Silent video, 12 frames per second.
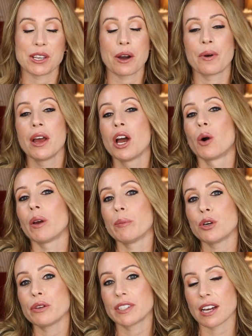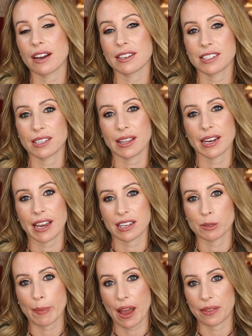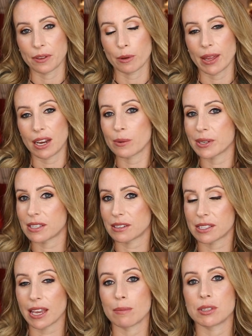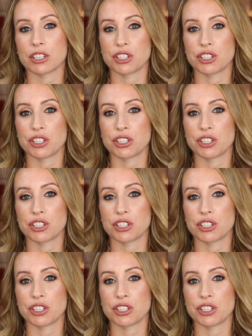So we moved on to the next bathroom, and it was the same